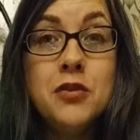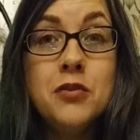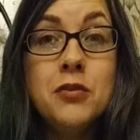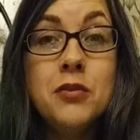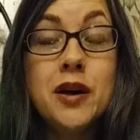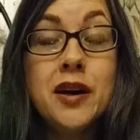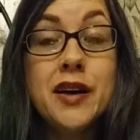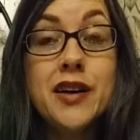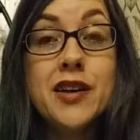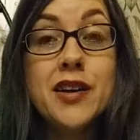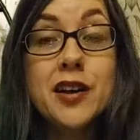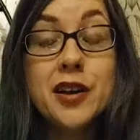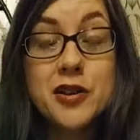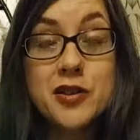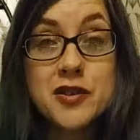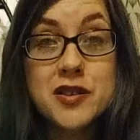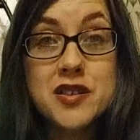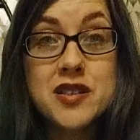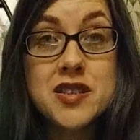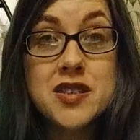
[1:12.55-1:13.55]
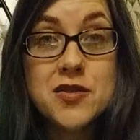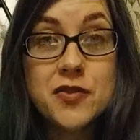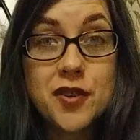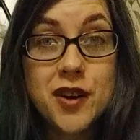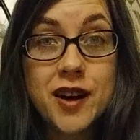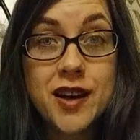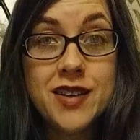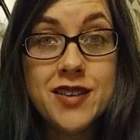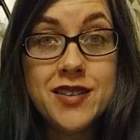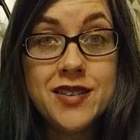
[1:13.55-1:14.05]
my closest
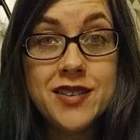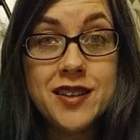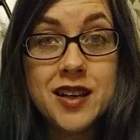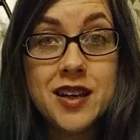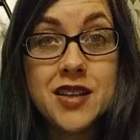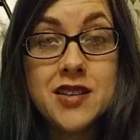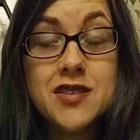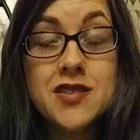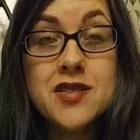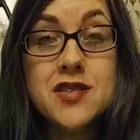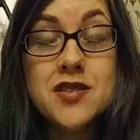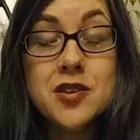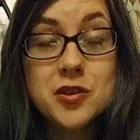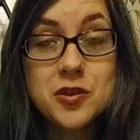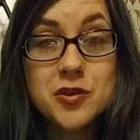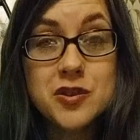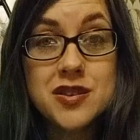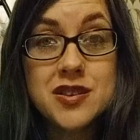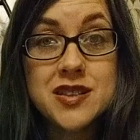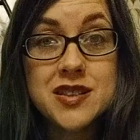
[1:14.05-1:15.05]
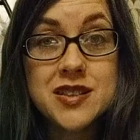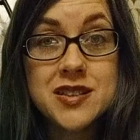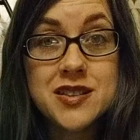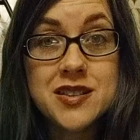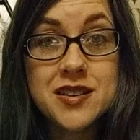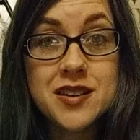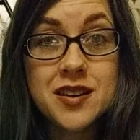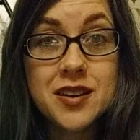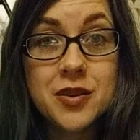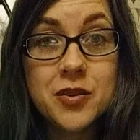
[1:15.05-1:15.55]
friend and soul
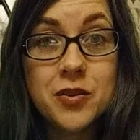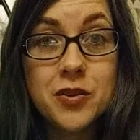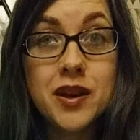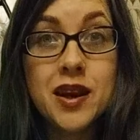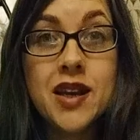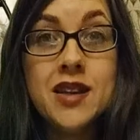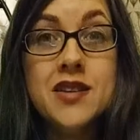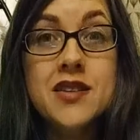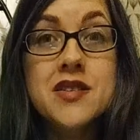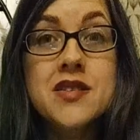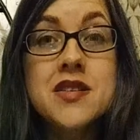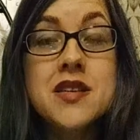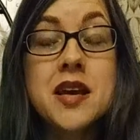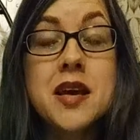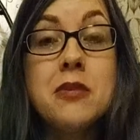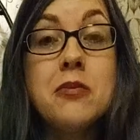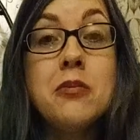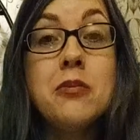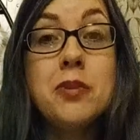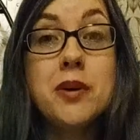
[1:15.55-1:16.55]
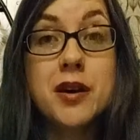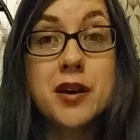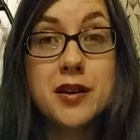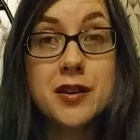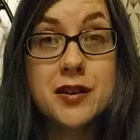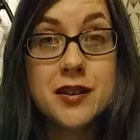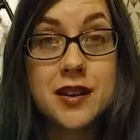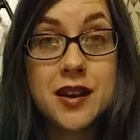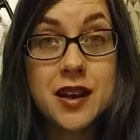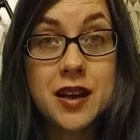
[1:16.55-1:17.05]
sister, we had the same
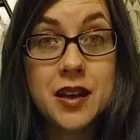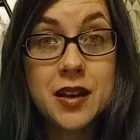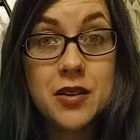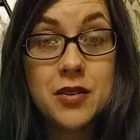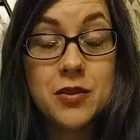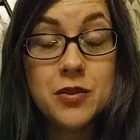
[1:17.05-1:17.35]
birthday.